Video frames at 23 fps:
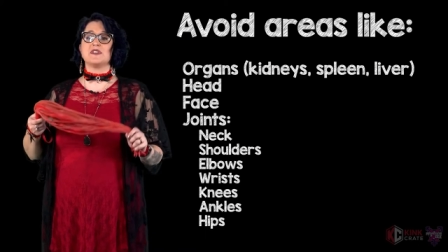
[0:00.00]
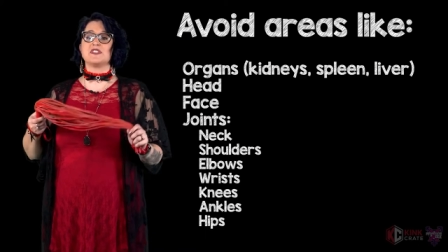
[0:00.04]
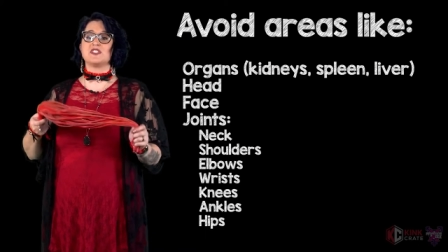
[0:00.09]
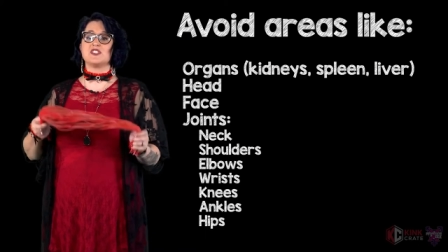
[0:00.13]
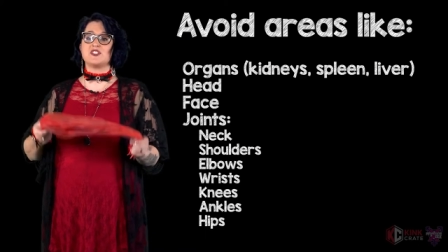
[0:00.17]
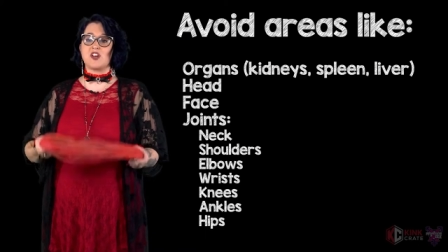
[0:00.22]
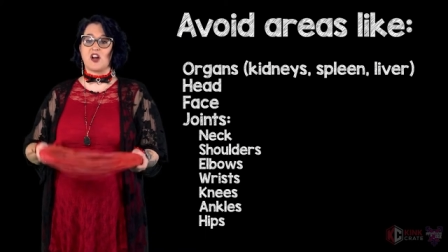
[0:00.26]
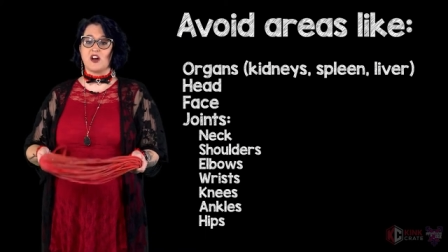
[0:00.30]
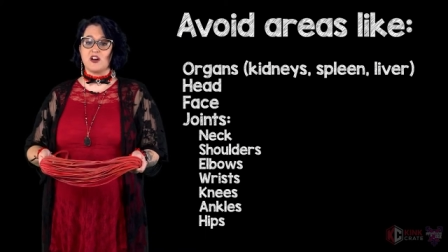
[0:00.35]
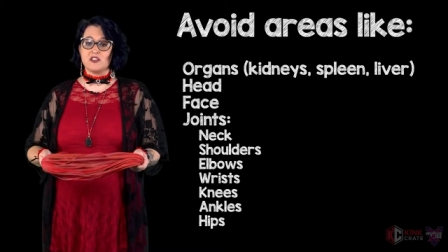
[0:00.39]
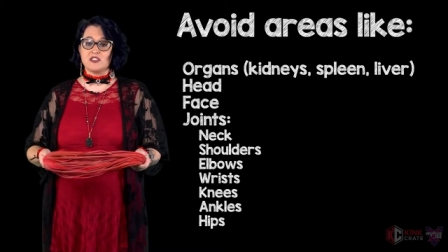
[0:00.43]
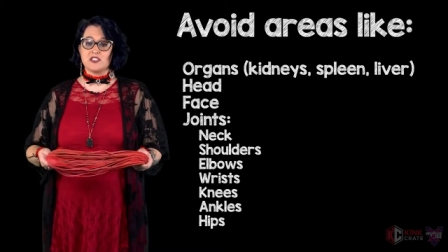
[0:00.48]

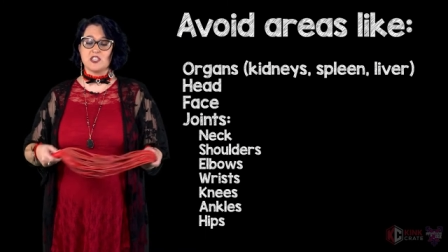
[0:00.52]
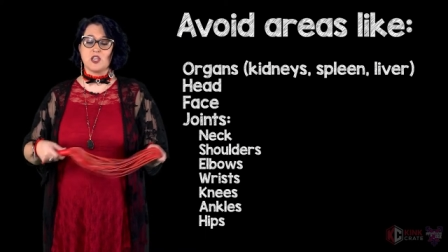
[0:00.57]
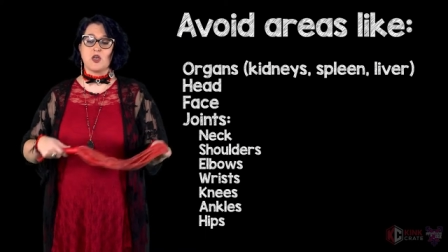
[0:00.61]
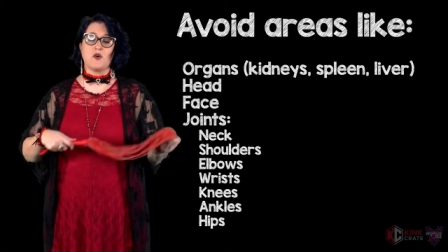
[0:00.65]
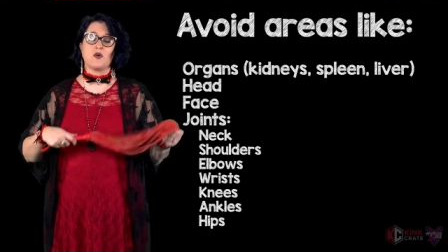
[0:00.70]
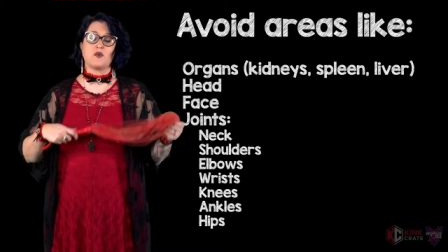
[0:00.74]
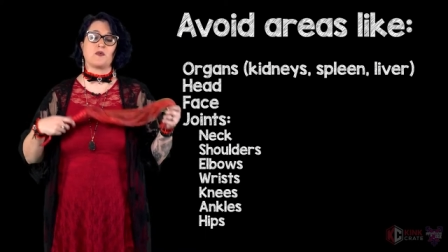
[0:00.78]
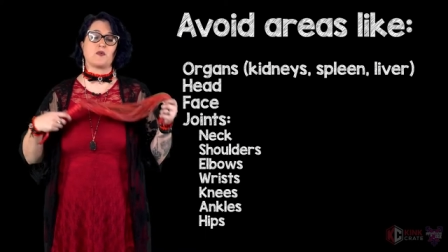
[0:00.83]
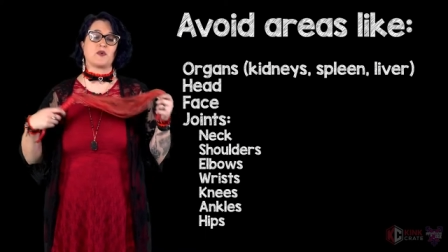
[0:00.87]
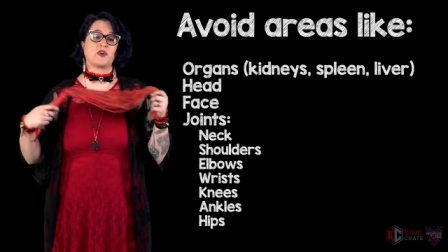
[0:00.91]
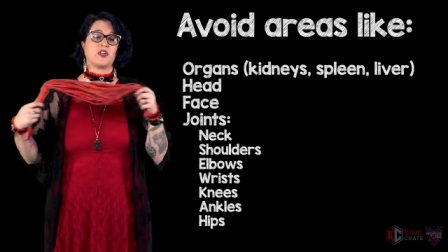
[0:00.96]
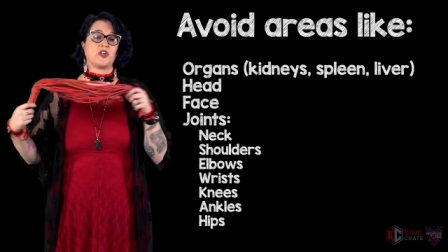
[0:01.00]
Start slow
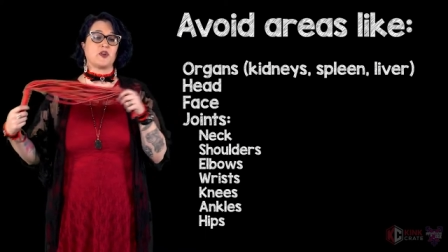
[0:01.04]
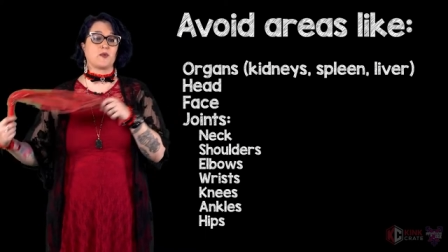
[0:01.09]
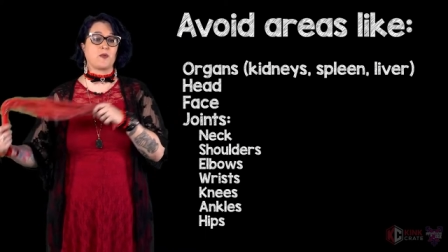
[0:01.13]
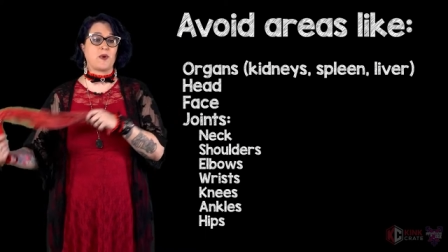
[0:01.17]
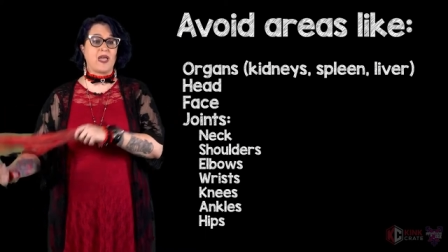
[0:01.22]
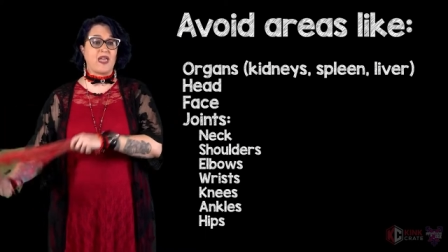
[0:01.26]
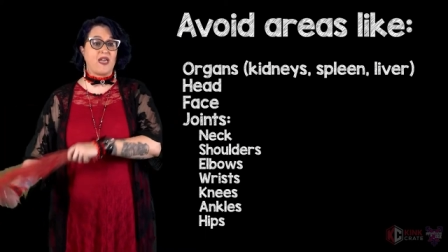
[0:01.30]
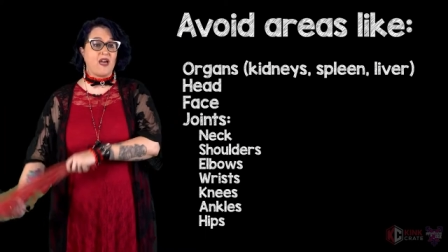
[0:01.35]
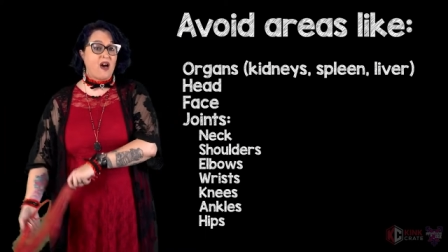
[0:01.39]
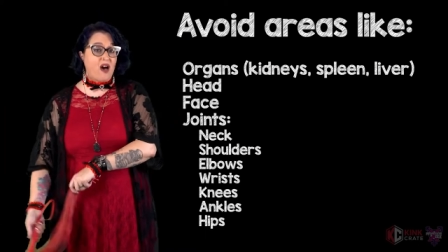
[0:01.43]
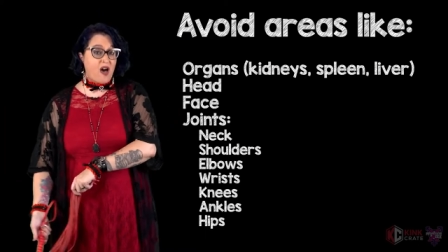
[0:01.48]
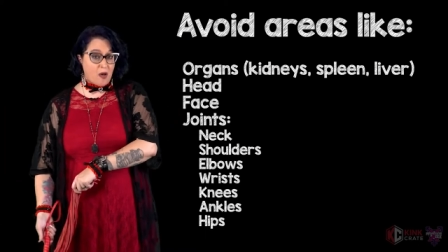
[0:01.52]
and work your
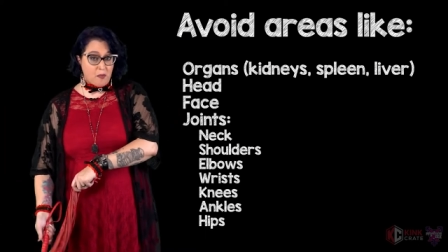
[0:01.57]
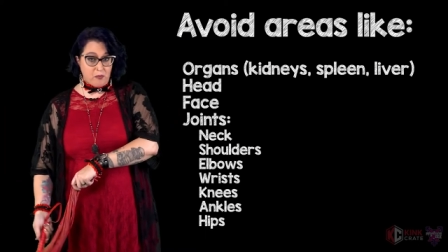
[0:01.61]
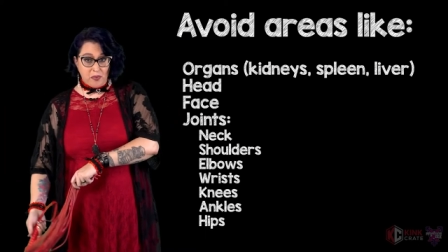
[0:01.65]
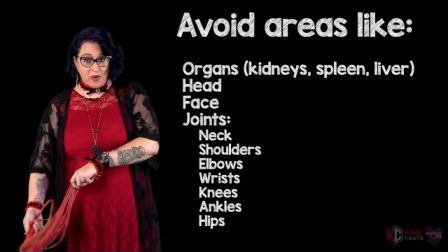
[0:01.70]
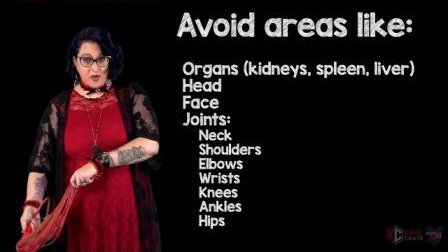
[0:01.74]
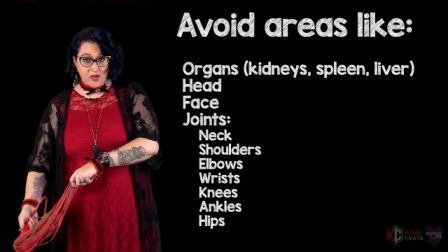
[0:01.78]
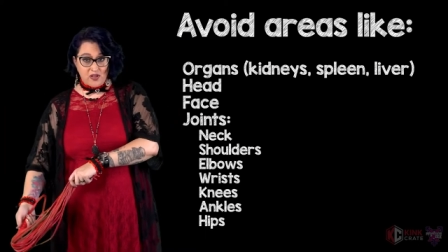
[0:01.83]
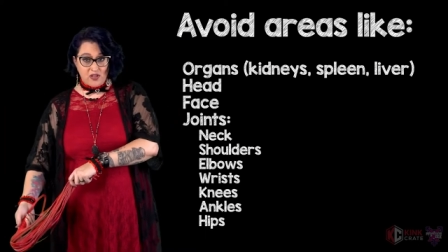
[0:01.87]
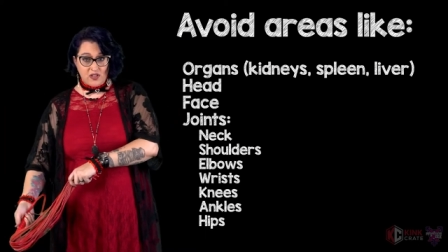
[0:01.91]
way up.